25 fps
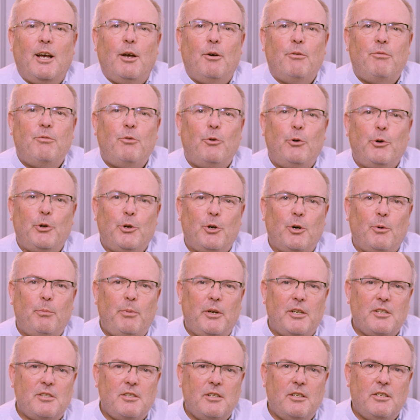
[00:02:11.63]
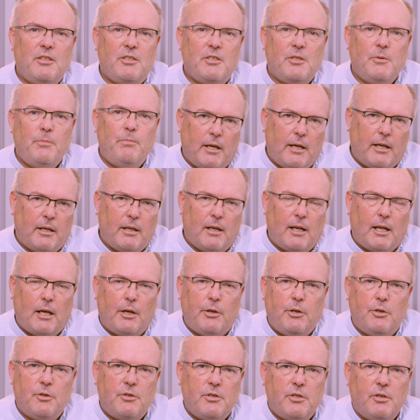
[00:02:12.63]
for your business, and allow
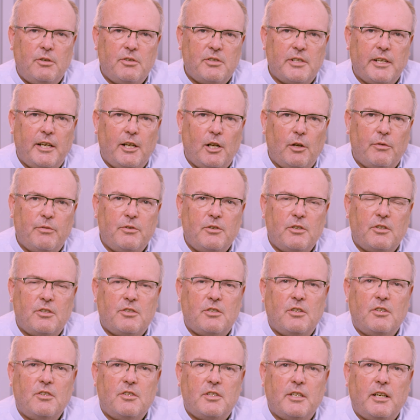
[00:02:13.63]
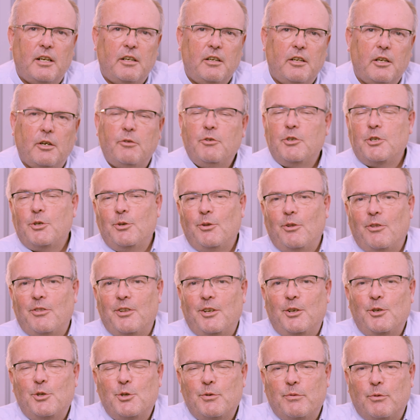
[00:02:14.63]
you to sail off into the sunset and go and do the
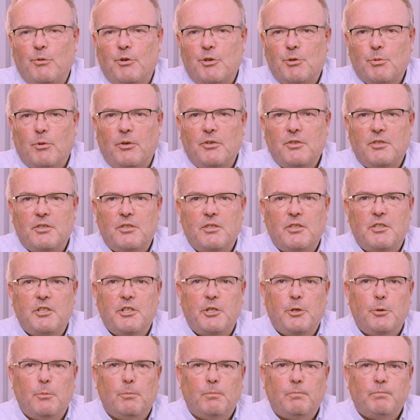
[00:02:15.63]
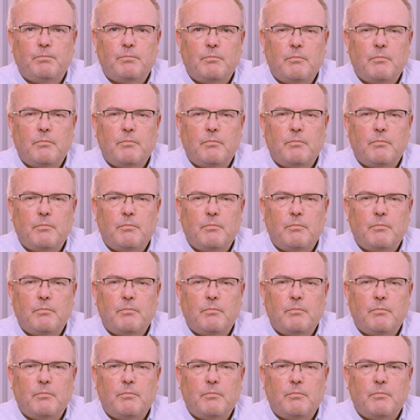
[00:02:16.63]
things you've always wanted to do.